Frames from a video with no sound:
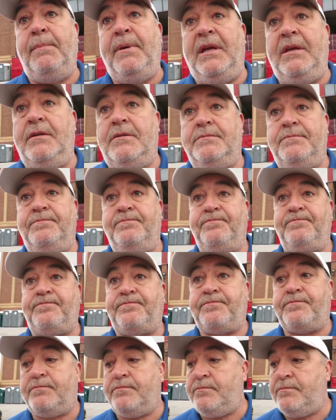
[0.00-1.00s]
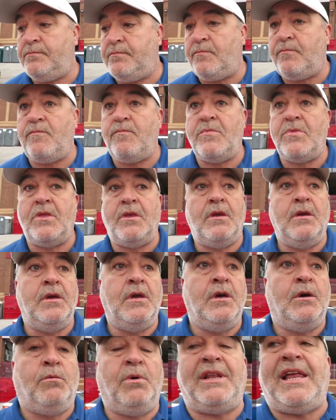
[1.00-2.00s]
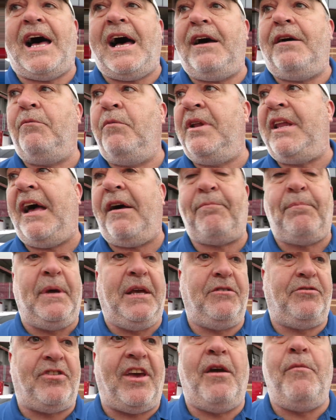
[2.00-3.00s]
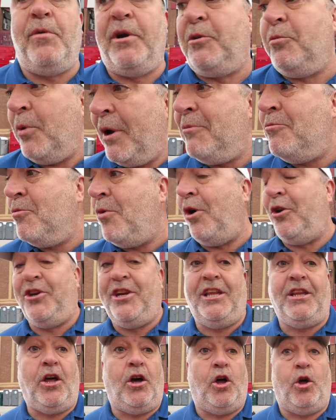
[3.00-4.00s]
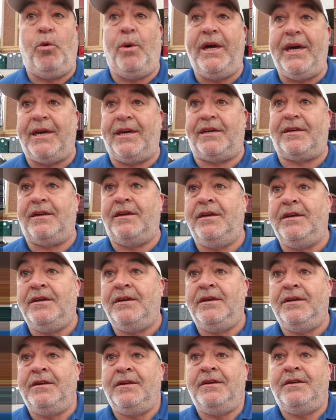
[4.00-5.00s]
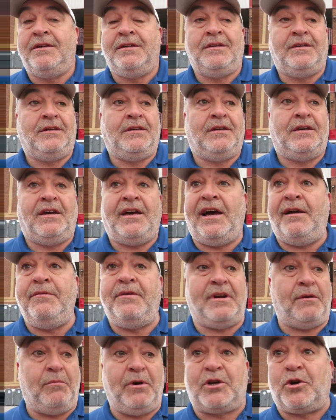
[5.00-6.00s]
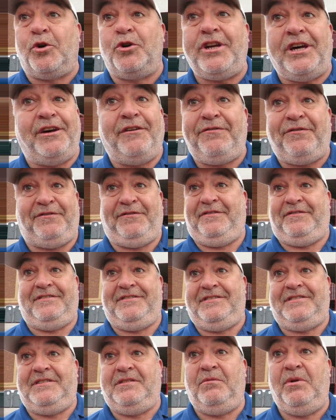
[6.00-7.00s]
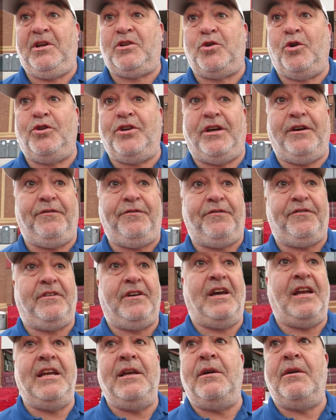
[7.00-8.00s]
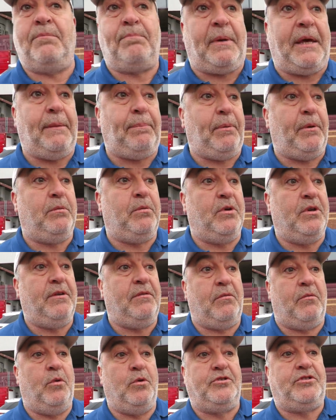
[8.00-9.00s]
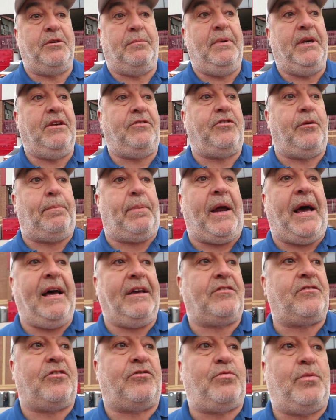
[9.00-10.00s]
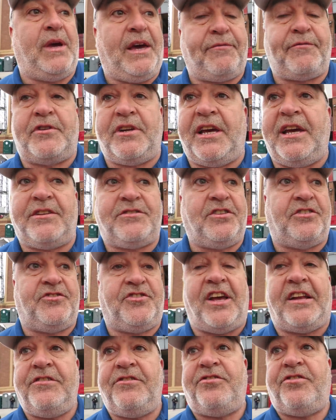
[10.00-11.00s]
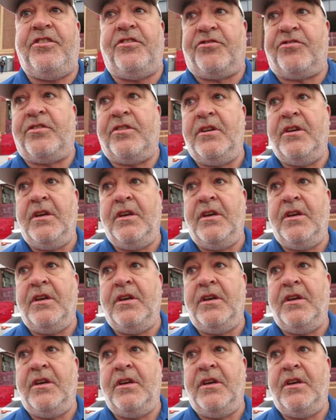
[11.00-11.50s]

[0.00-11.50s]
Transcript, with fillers: that's it, I, that was my score, I said nil nil. Well, I, well I've been saying we'd win one nil all week. Yeah. And we could have, we yeah. could have, and it, people wouldn't want to be surprised because we have created chances.